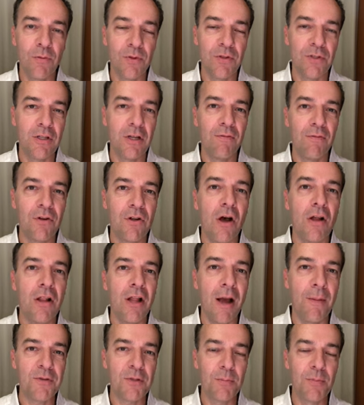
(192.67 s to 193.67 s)
with this covered call
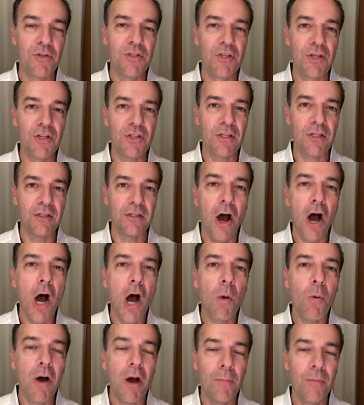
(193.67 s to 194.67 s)
option position,
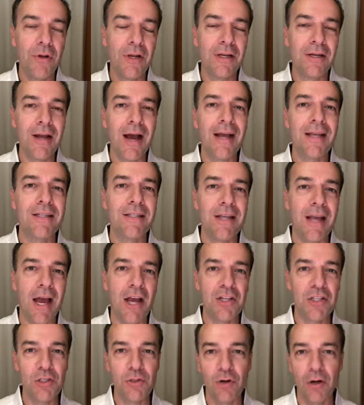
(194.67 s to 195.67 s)
all while putting nice
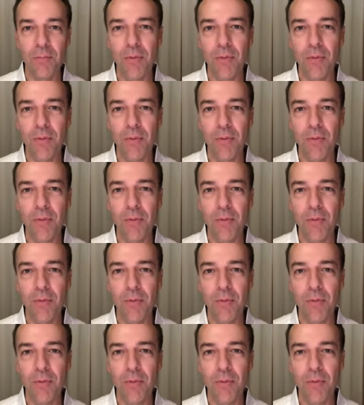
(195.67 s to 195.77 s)
cash into our